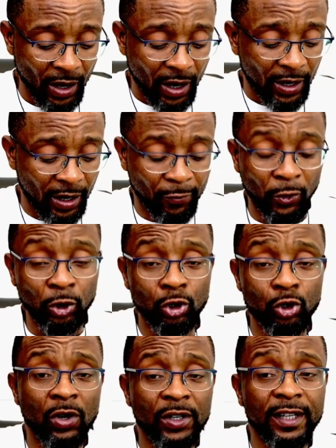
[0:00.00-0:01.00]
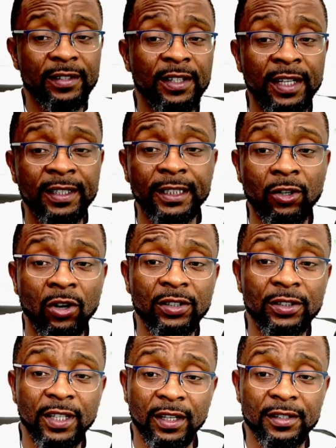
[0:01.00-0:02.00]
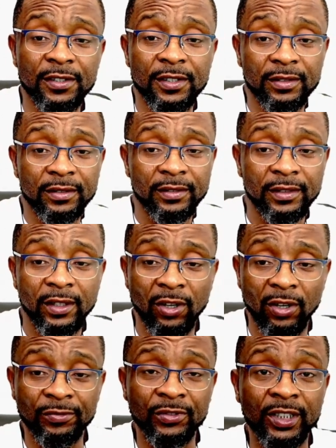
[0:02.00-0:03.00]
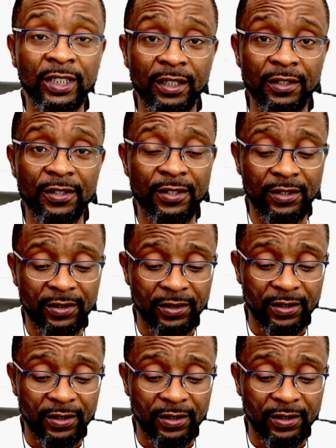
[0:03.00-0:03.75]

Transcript: Now, for you to understand the context of this,